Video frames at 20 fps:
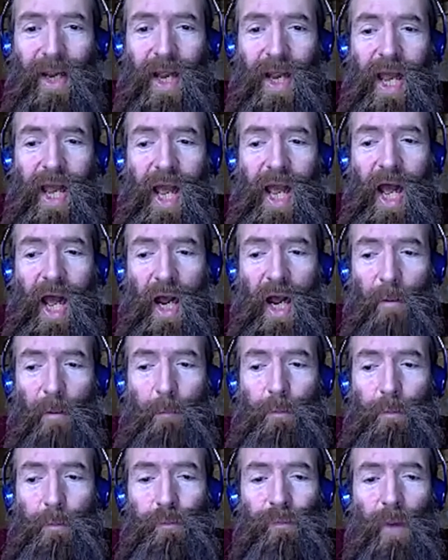Um,
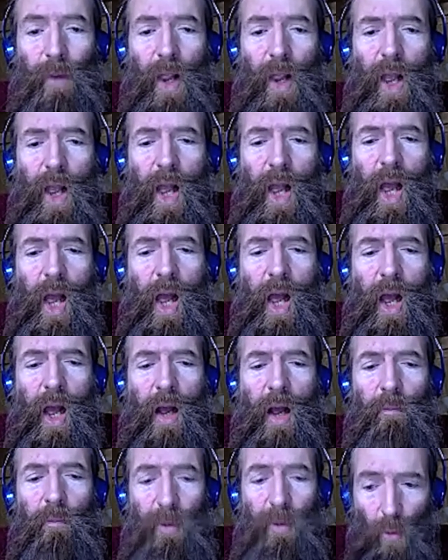but
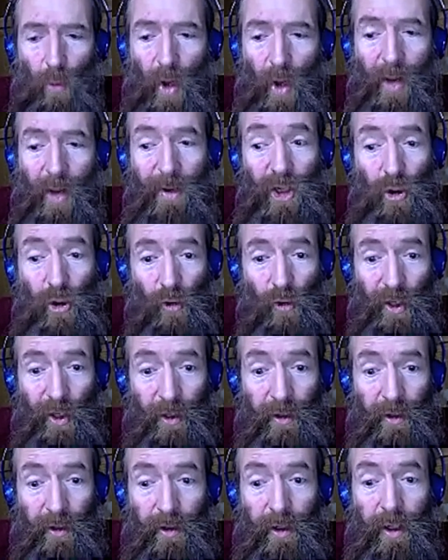why I mention all this
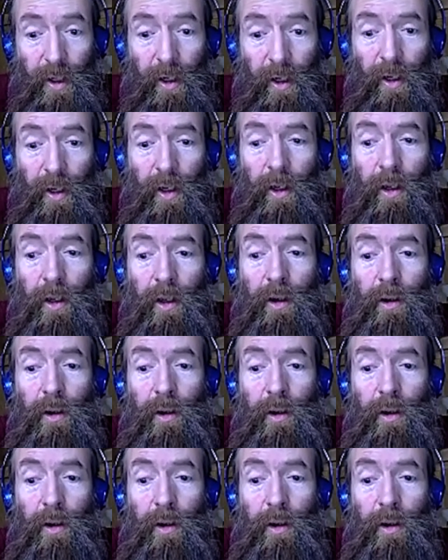is